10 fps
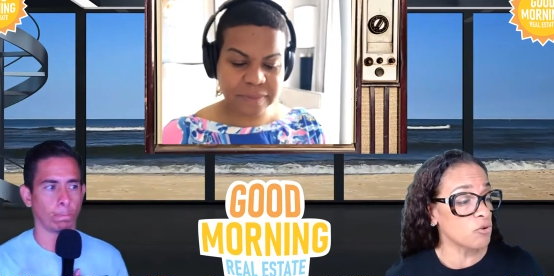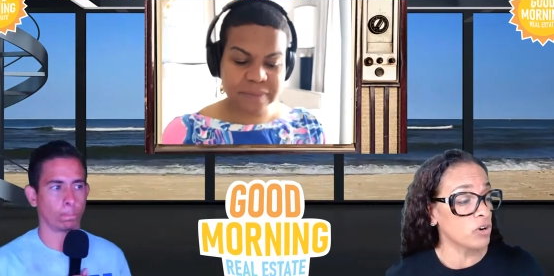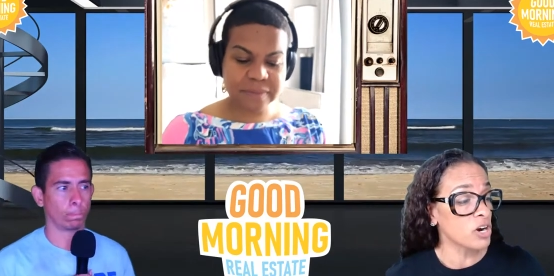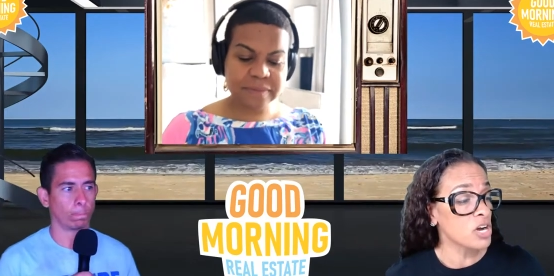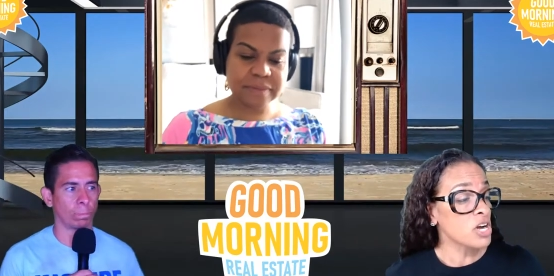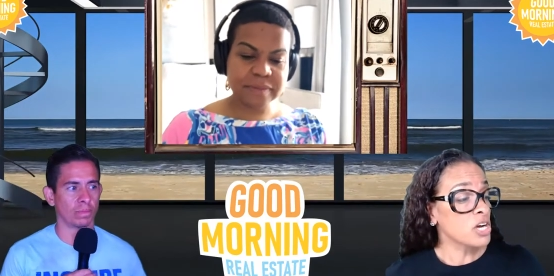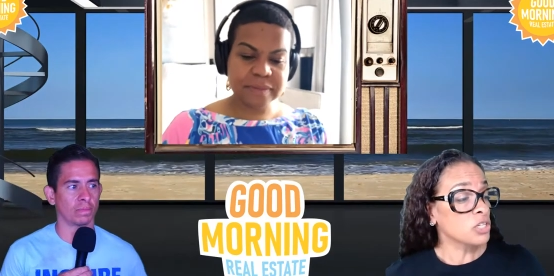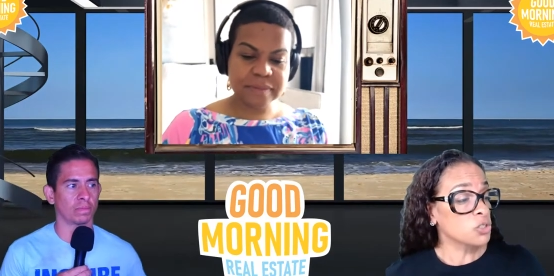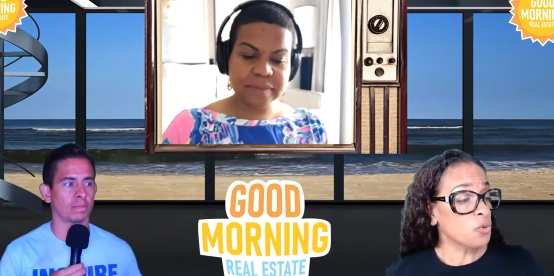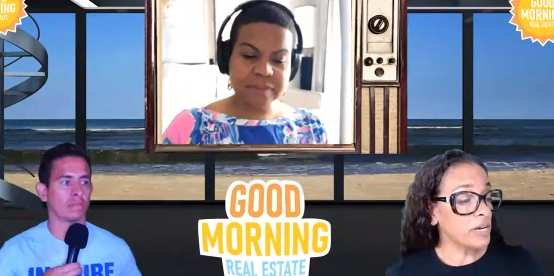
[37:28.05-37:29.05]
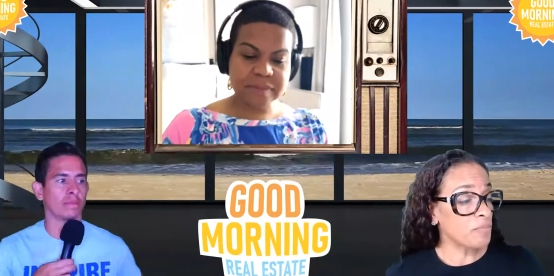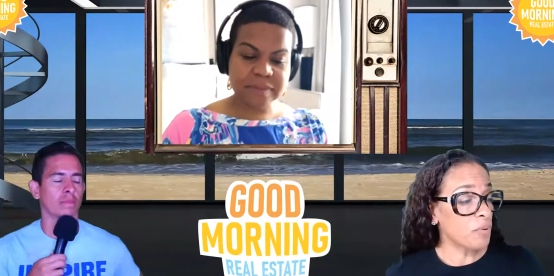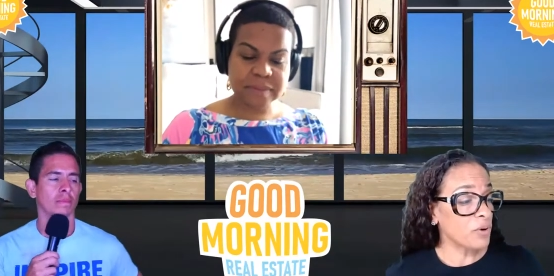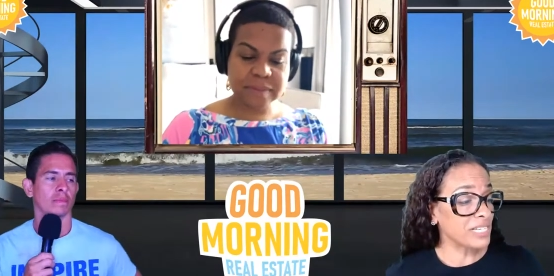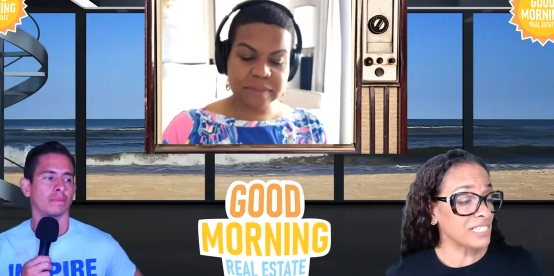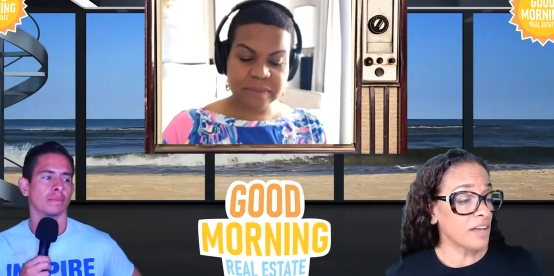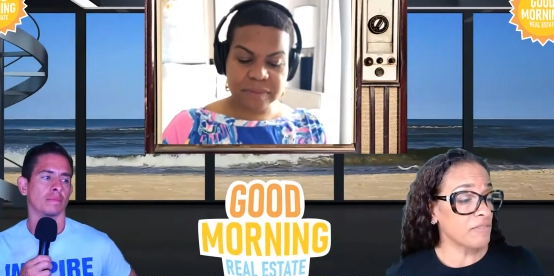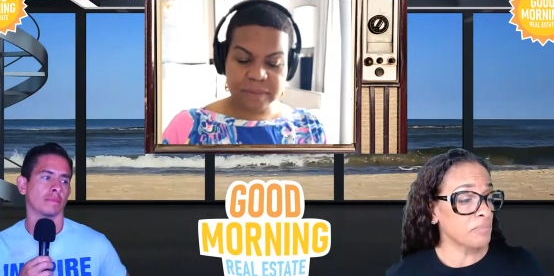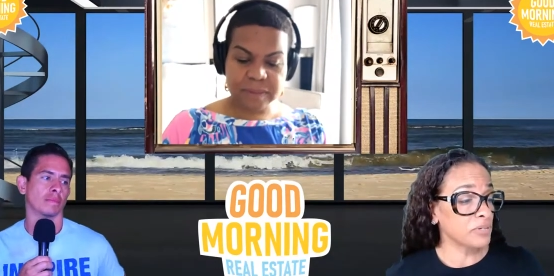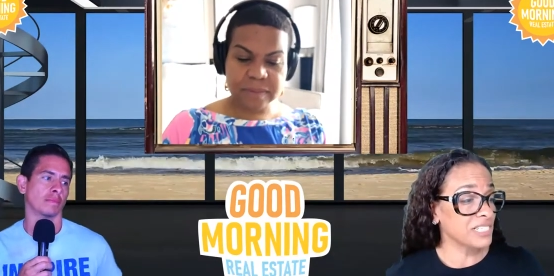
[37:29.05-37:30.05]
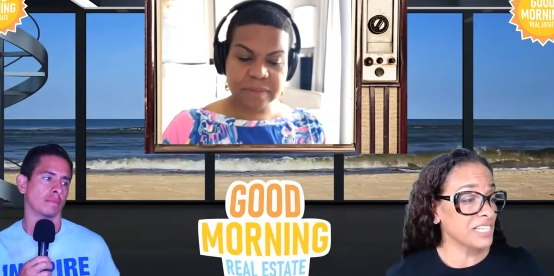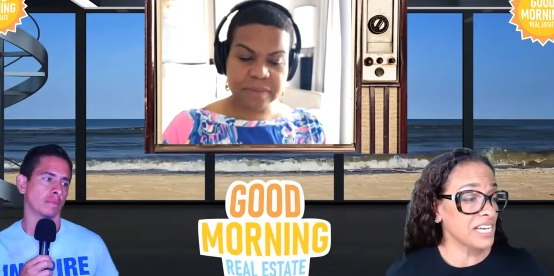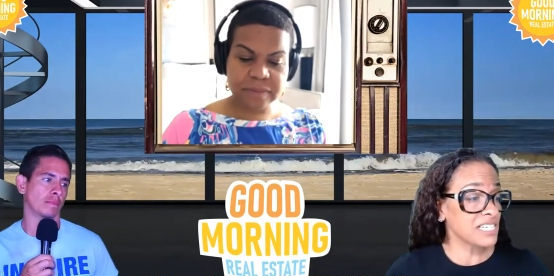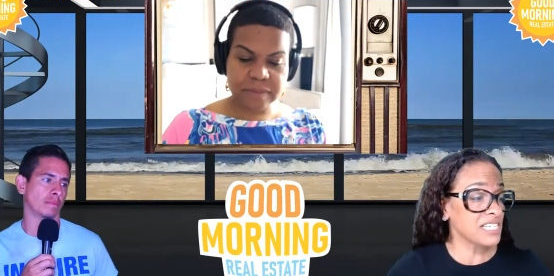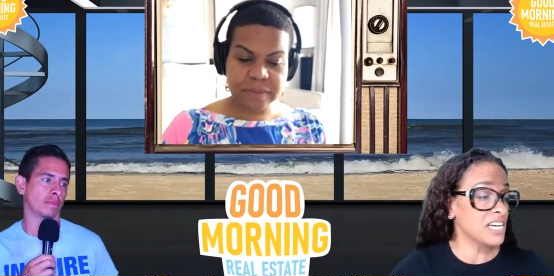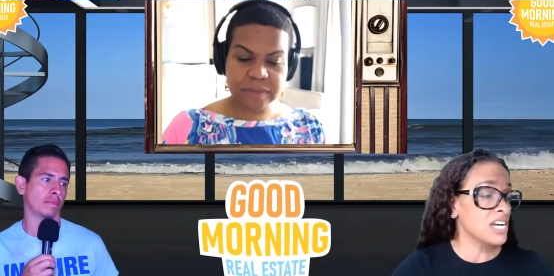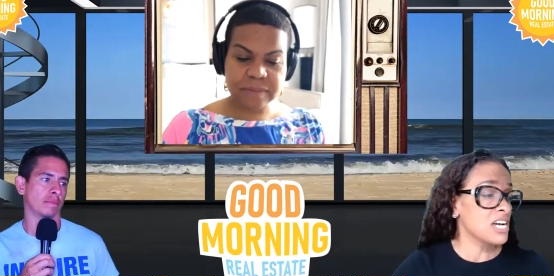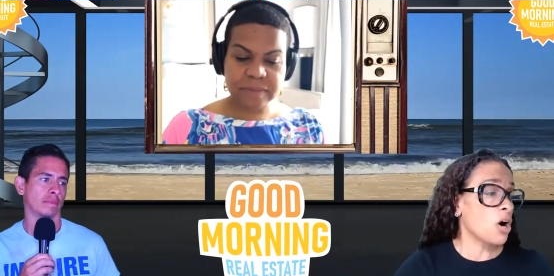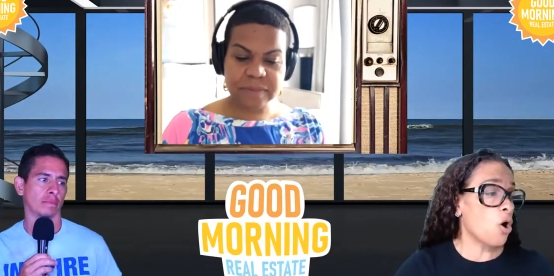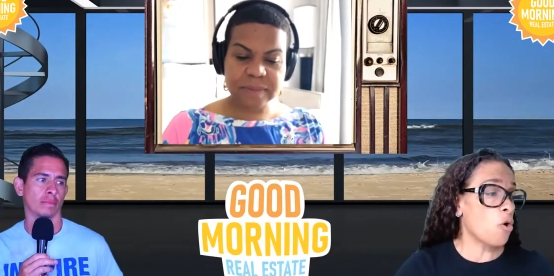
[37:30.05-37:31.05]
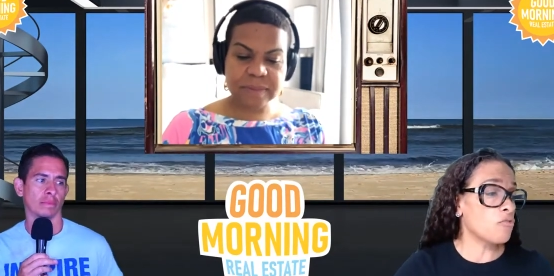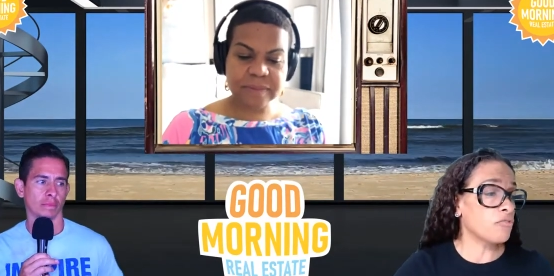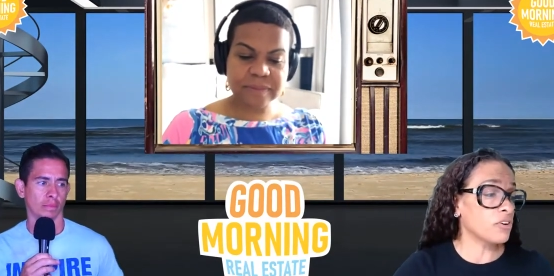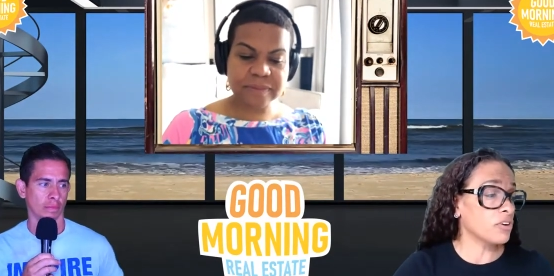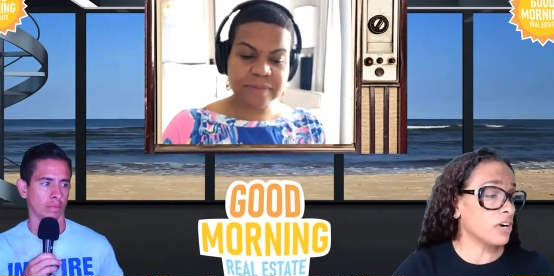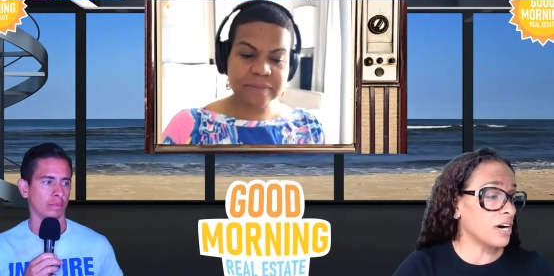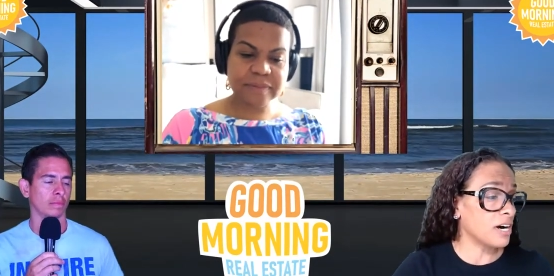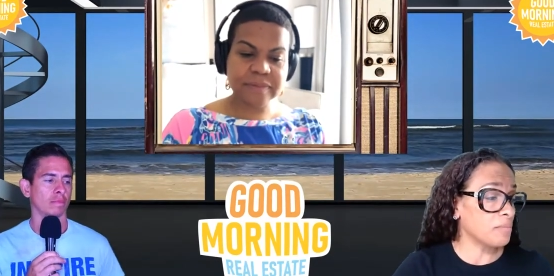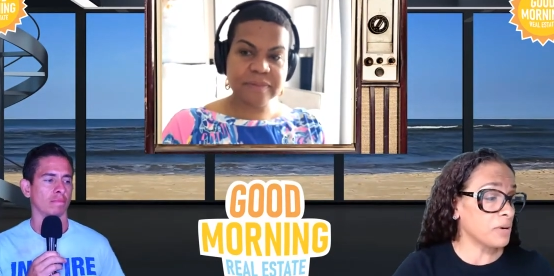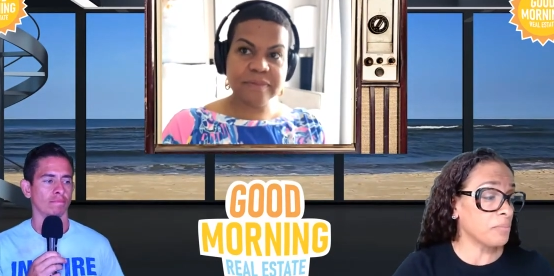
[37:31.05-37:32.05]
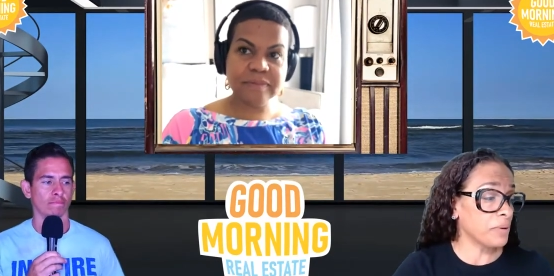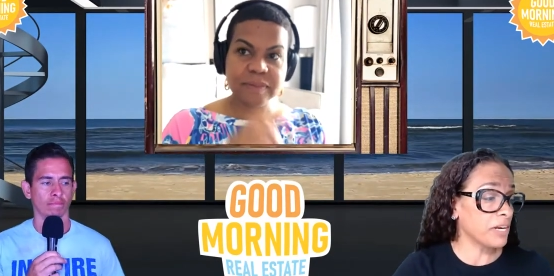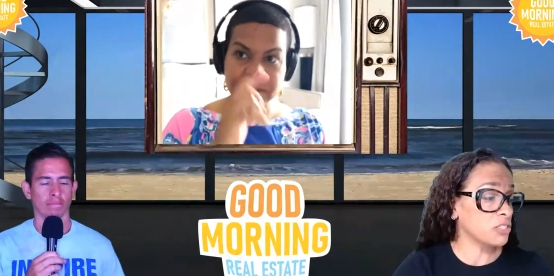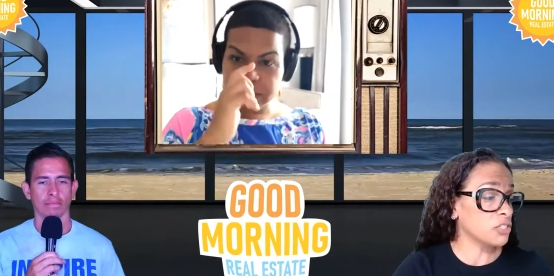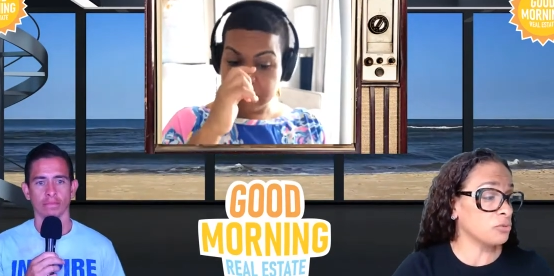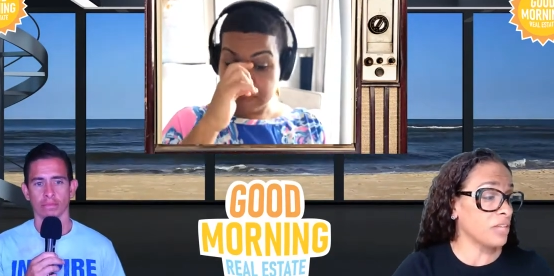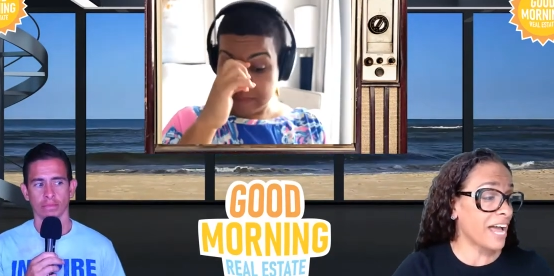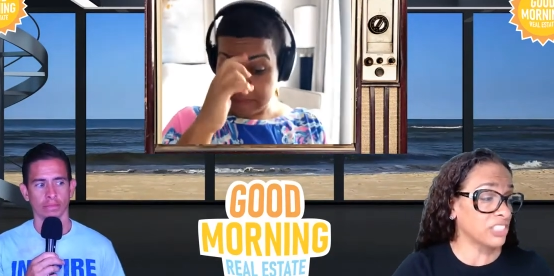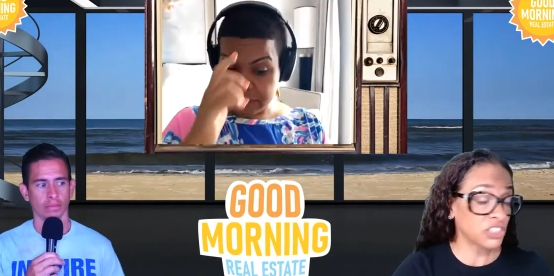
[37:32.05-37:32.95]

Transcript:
Speaker 1: for 20.7% over um, compared to